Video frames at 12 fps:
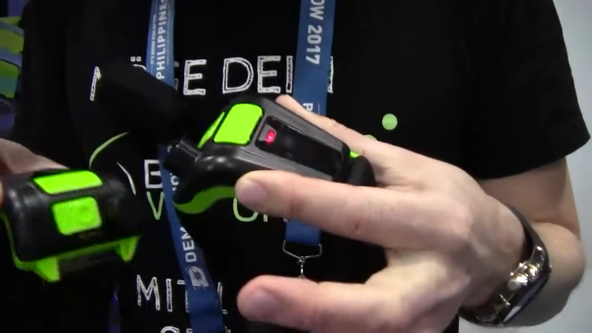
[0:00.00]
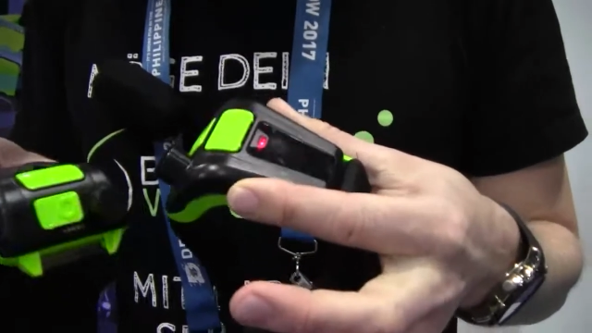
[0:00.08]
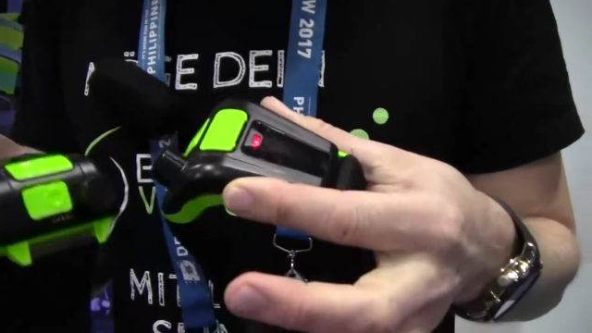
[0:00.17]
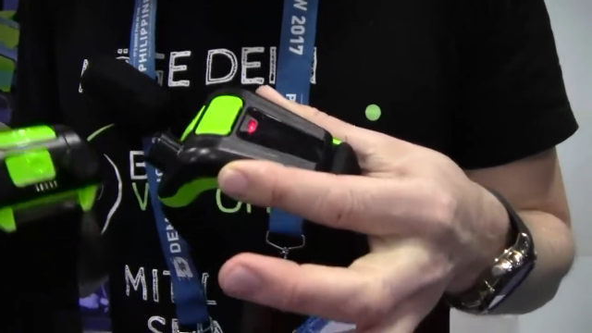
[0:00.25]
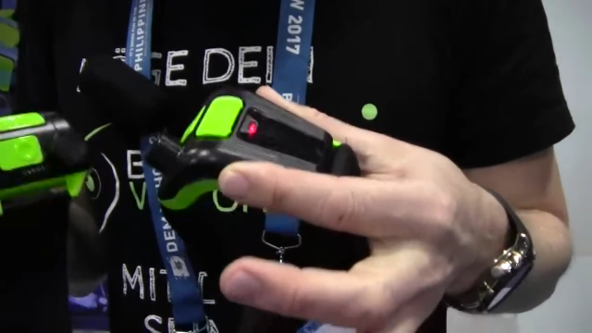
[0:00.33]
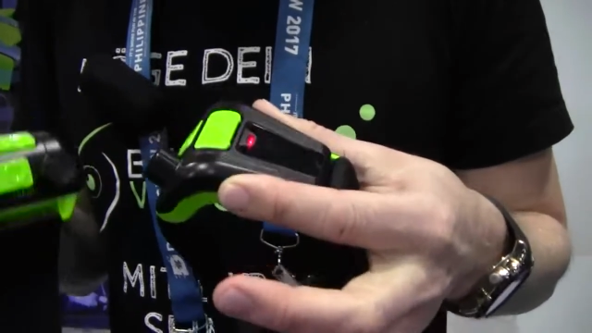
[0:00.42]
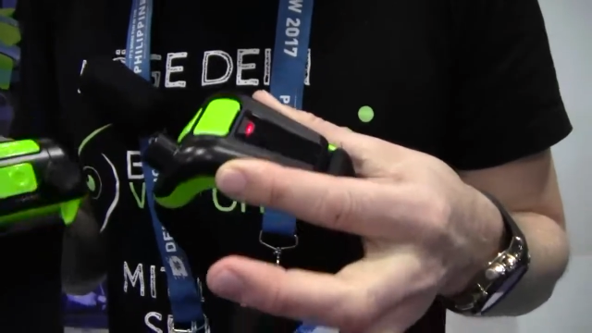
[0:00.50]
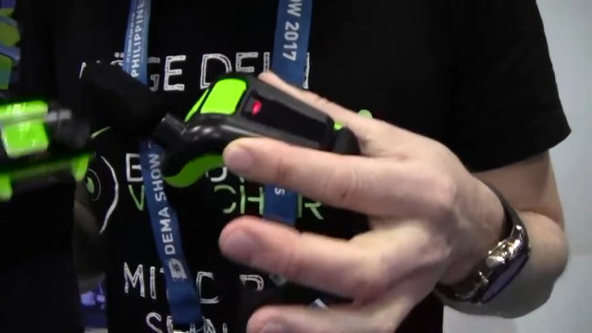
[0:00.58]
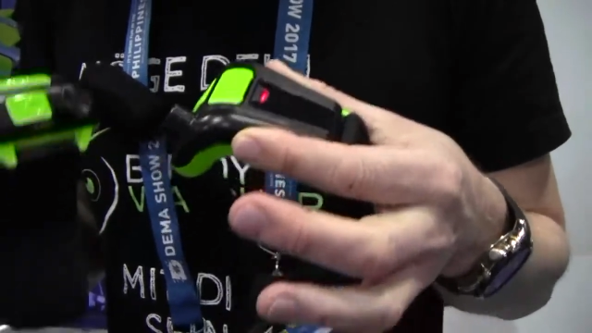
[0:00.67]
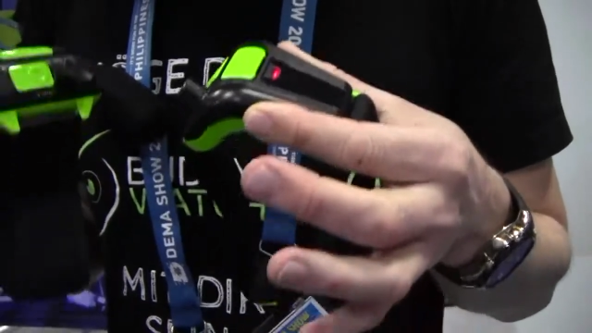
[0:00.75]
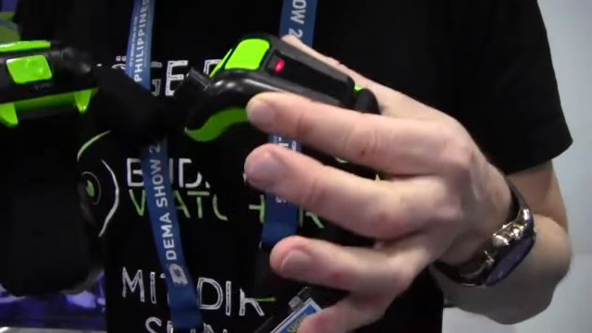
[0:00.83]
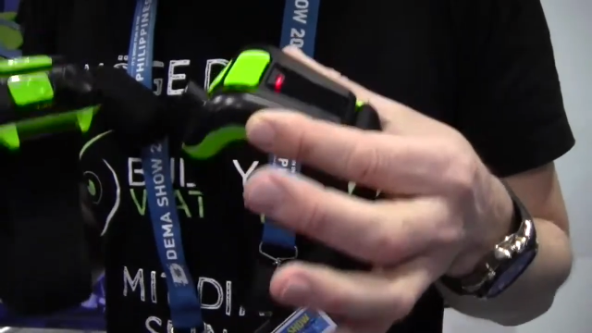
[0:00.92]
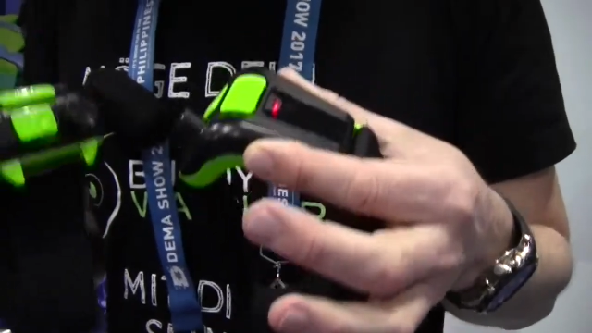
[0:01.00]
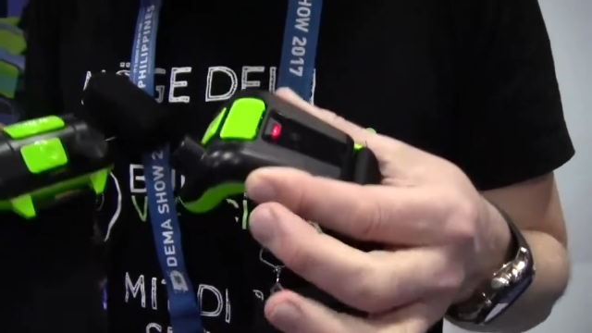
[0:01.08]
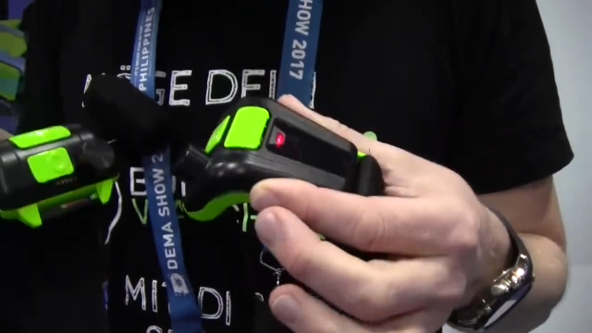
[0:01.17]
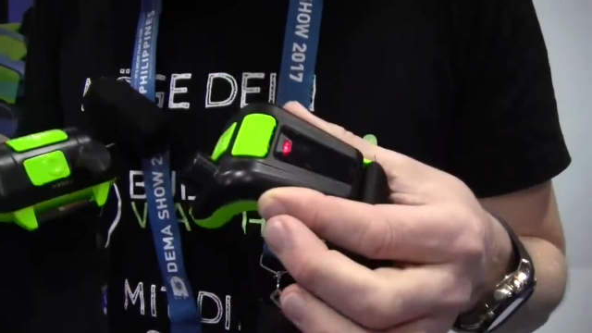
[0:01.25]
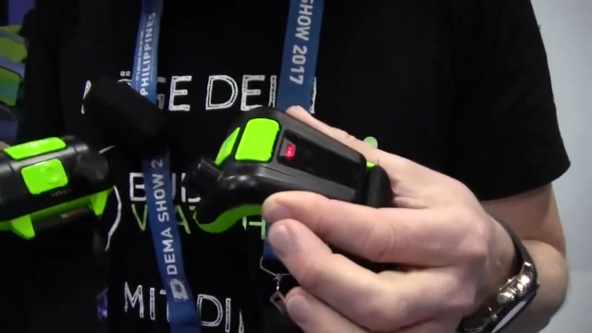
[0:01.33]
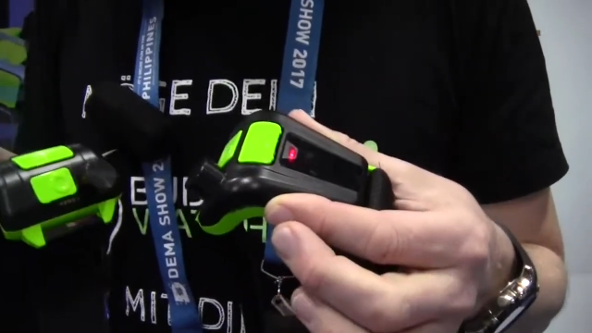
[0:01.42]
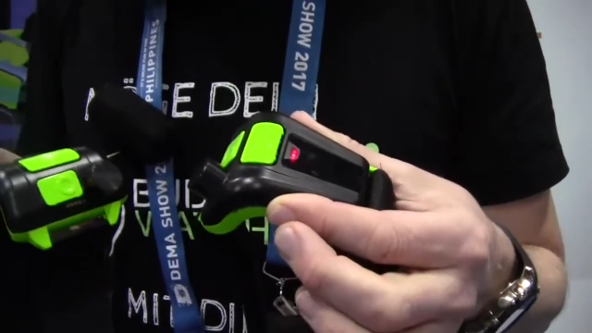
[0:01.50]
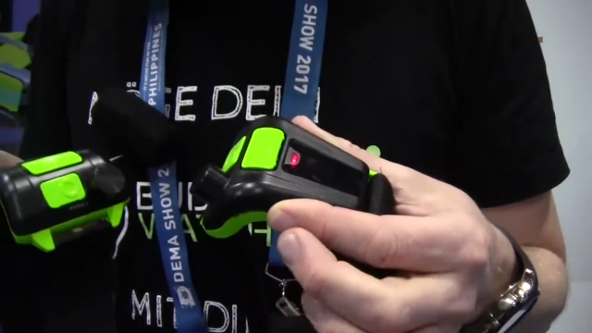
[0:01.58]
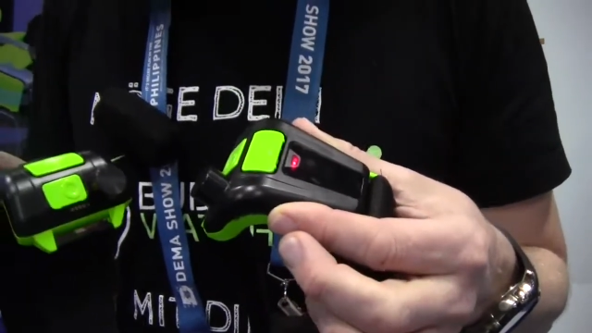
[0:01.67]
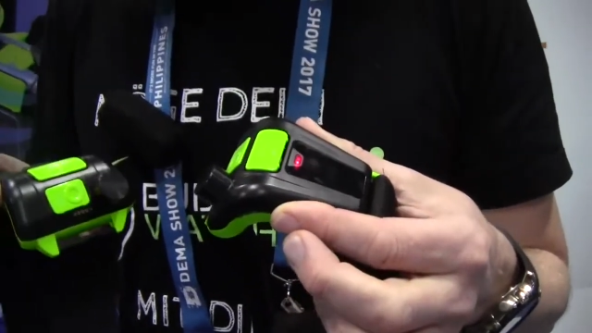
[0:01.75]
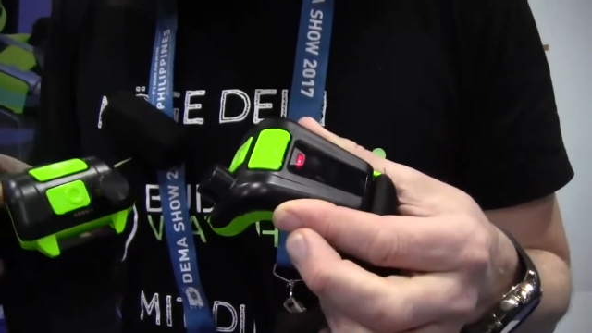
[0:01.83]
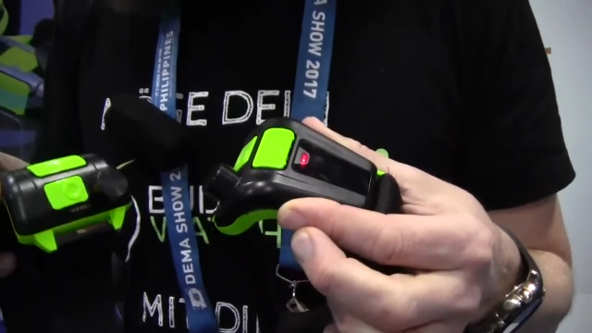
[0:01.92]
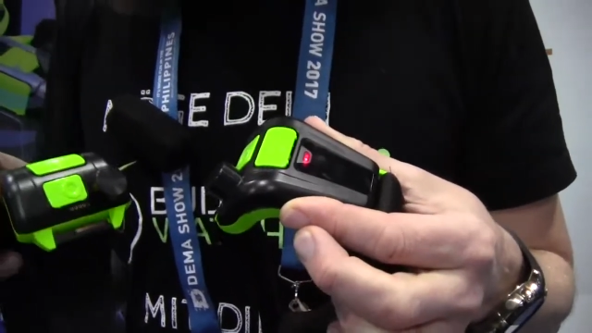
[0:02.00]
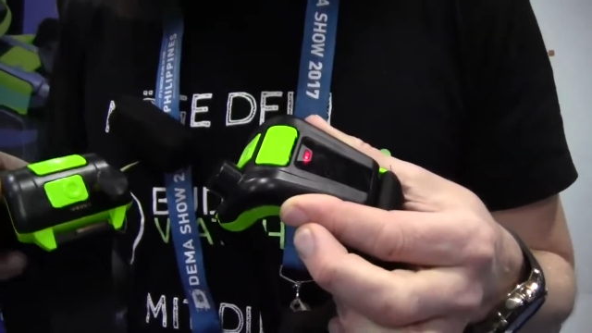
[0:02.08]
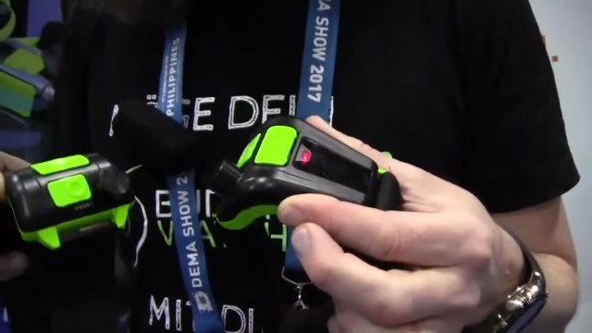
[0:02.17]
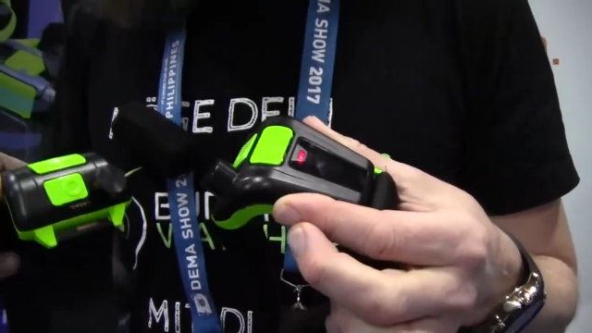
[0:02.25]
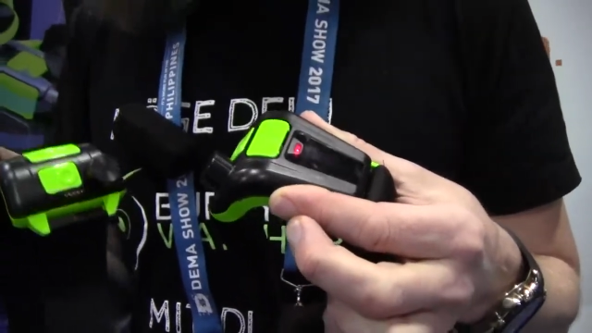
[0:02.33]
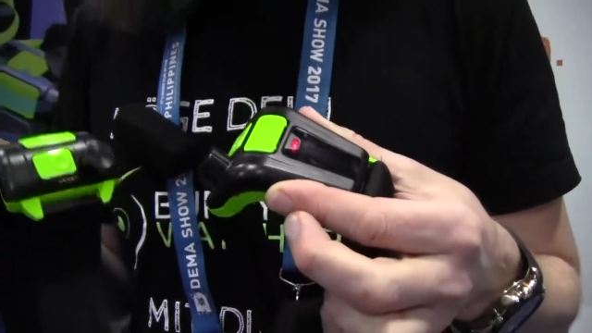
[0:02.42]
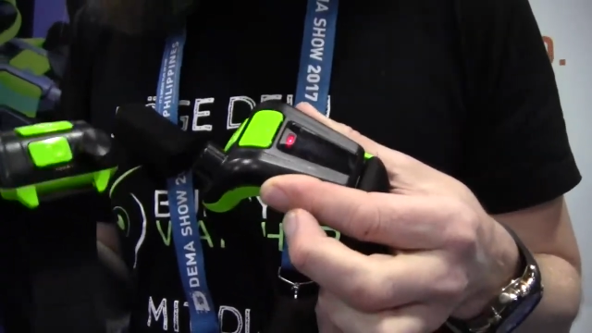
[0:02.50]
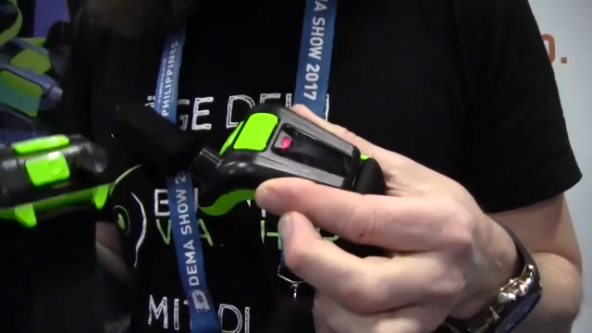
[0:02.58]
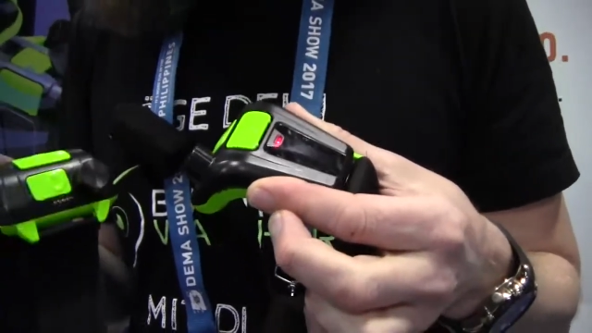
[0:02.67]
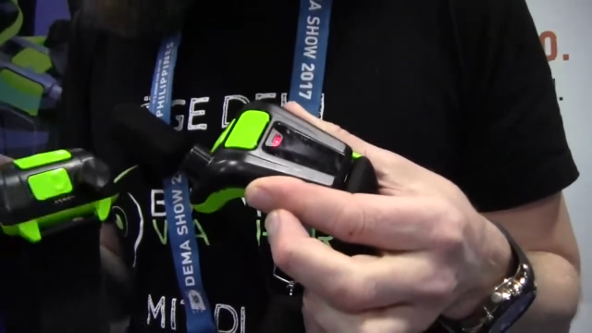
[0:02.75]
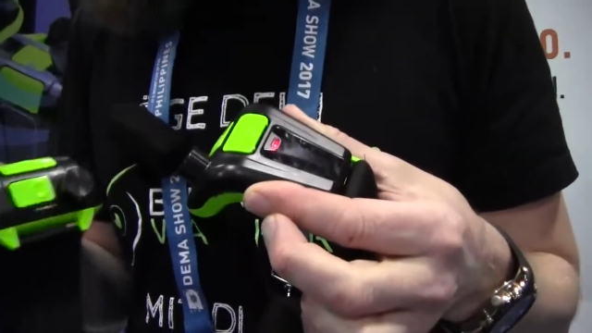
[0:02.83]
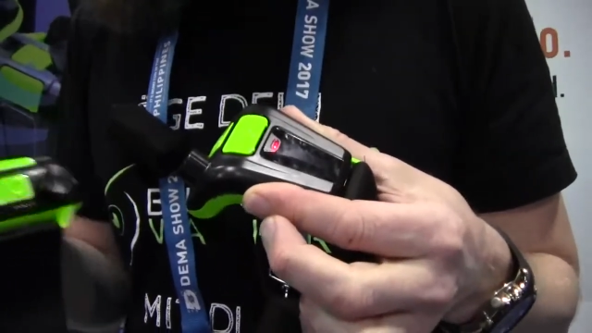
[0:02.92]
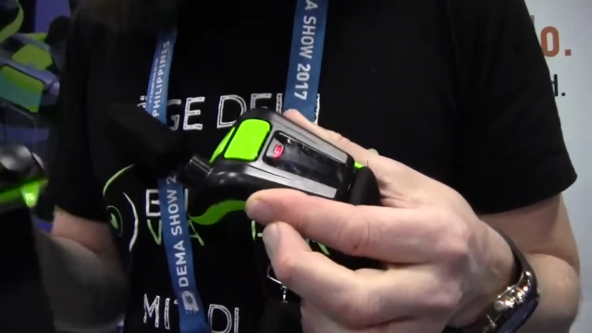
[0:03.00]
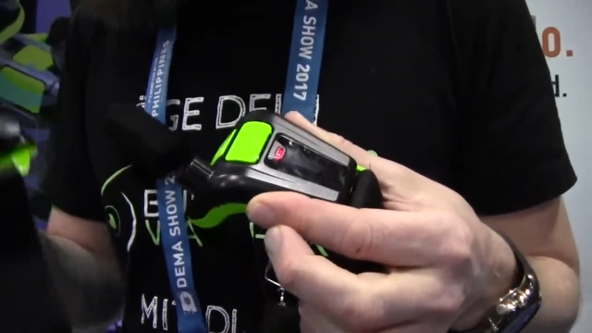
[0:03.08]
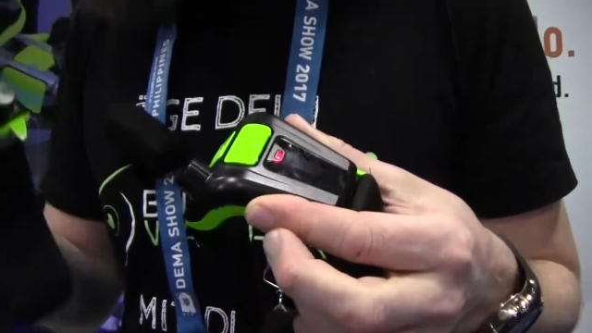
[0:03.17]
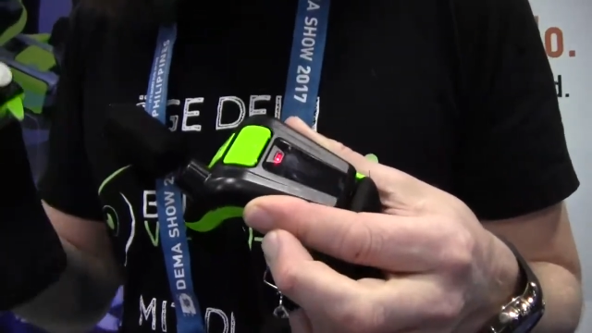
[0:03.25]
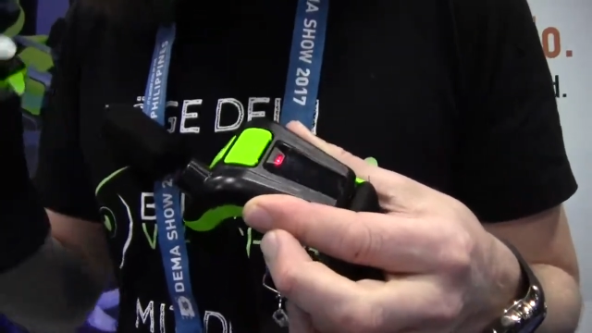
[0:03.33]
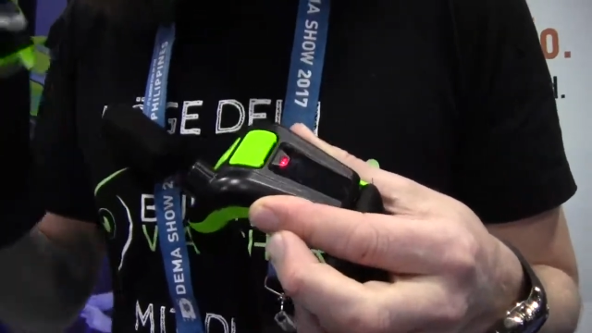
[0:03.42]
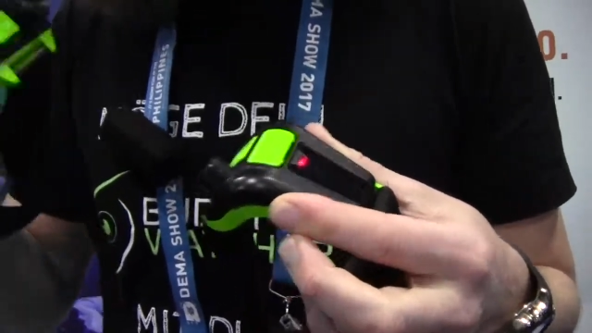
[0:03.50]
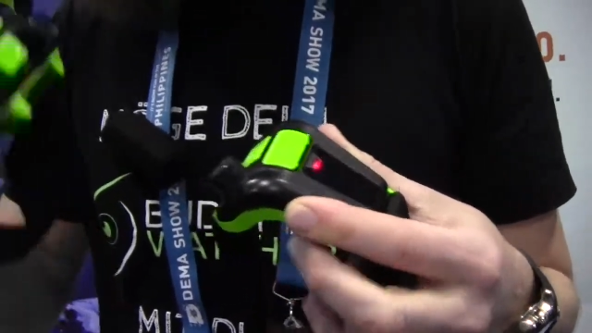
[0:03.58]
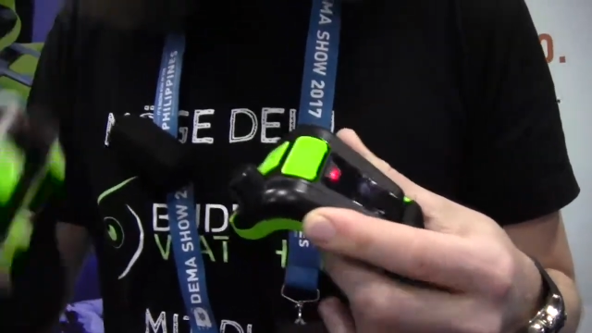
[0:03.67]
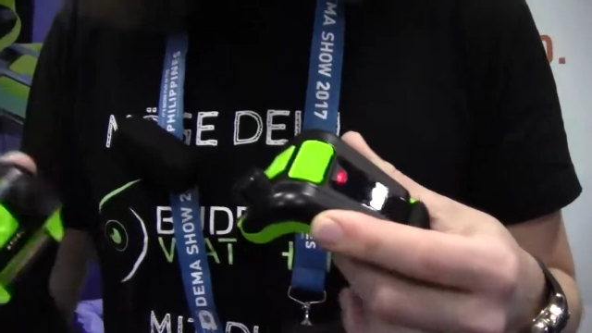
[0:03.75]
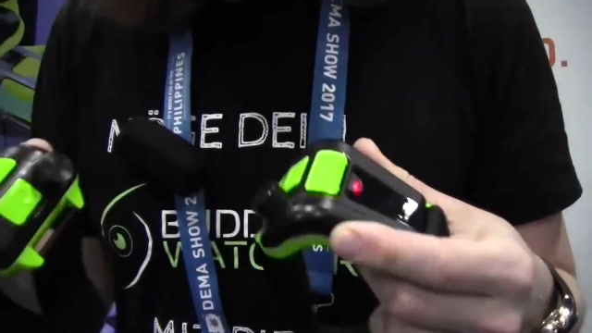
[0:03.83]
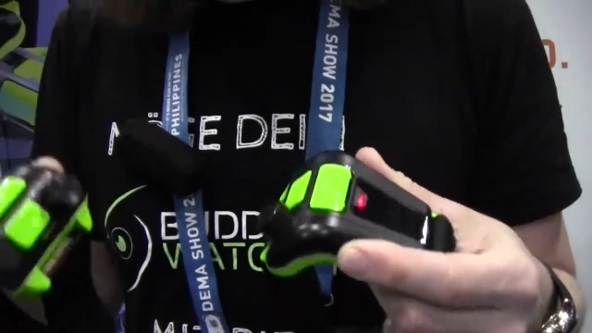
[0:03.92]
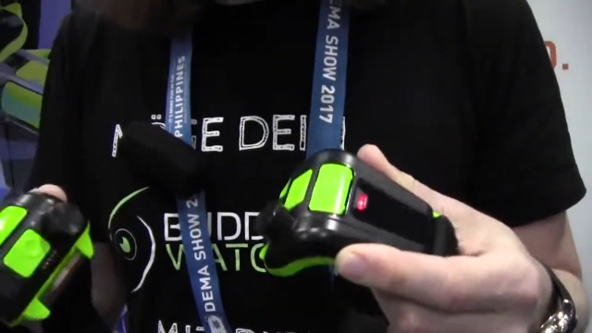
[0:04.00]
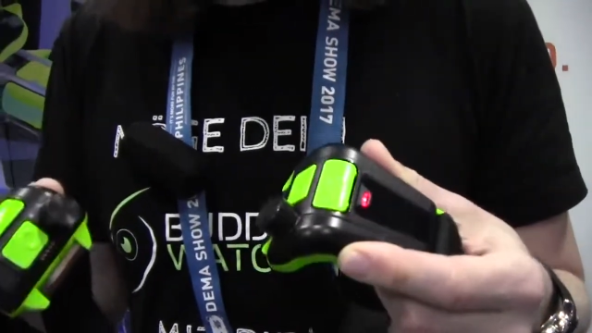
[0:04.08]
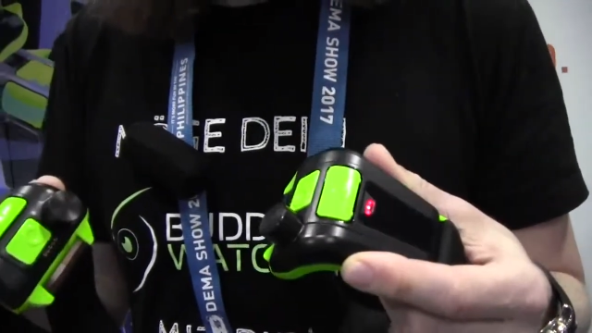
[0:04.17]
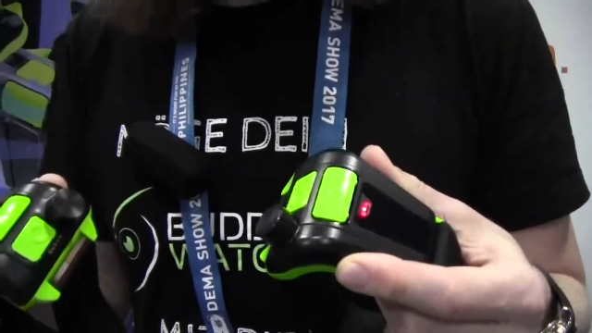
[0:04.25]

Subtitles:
[unreadable: no face in view]